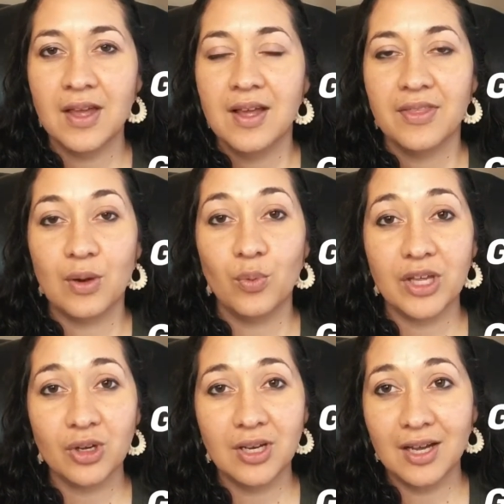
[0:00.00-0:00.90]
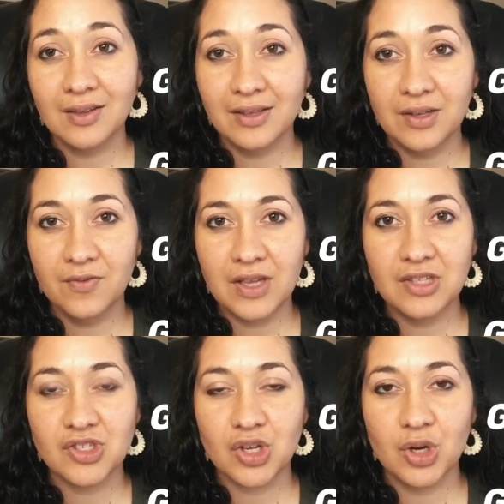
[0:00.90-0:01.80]
that we could not live, and
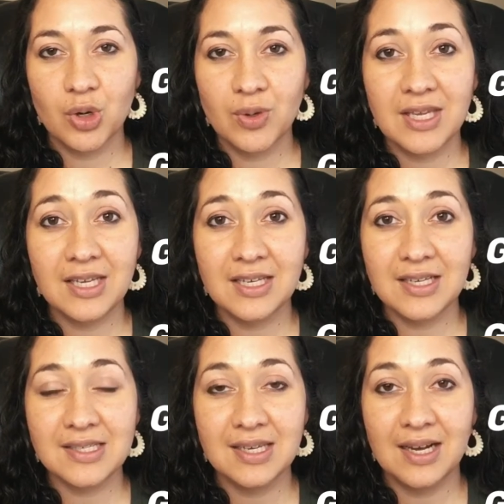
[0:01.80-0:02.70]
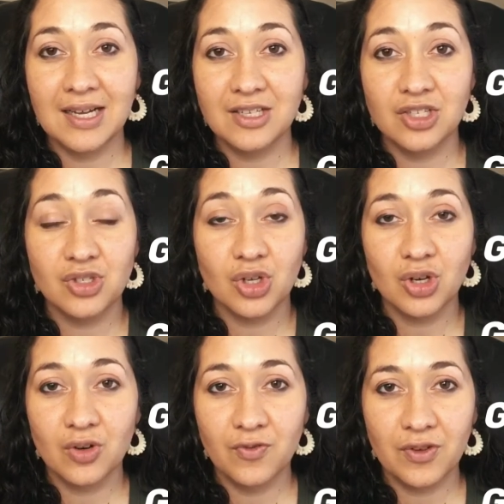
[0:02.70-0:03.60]
so he does not
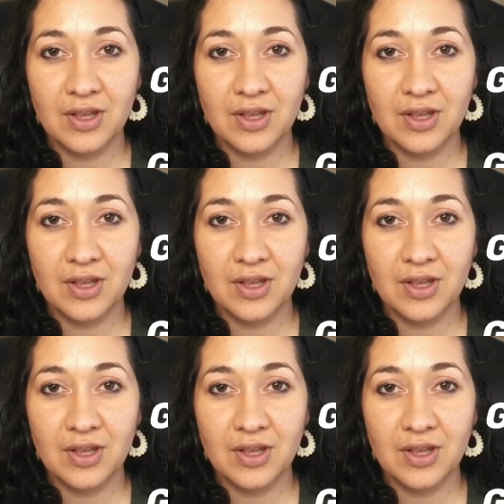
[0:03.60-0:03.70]
deserve